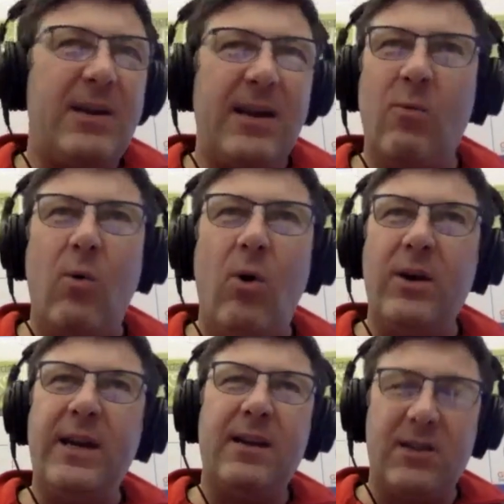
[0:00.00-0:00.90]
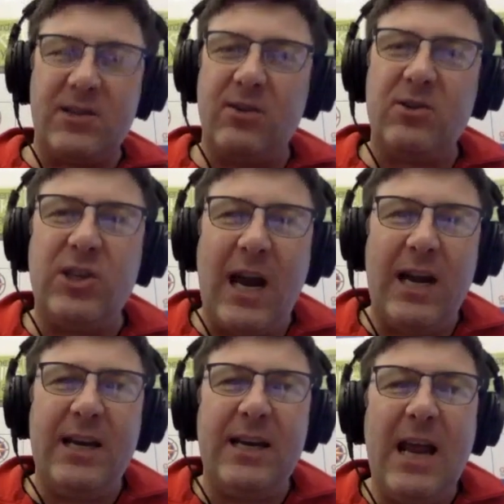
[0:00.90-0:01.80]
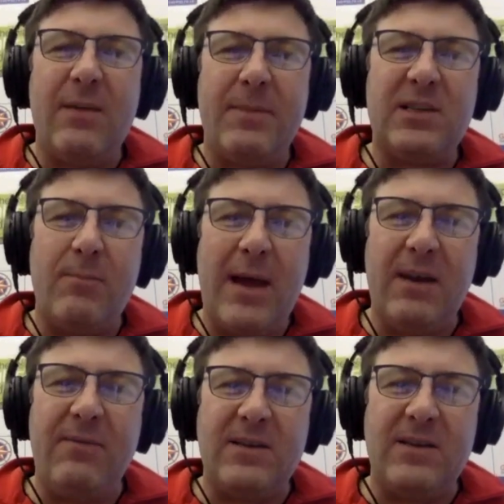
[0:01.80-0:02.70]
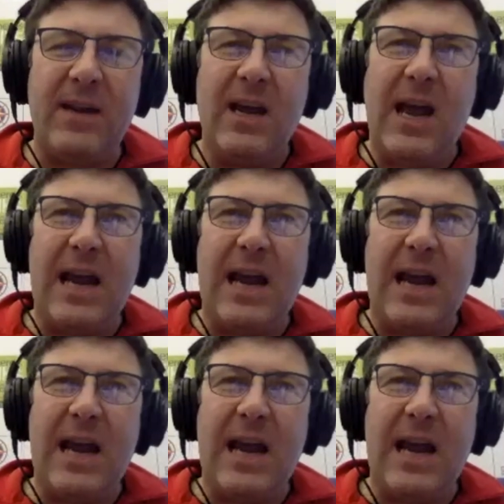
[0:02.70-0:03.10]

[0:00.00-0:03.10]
you're out walking and the sun's shining, yeah, there'll be some benefits of it.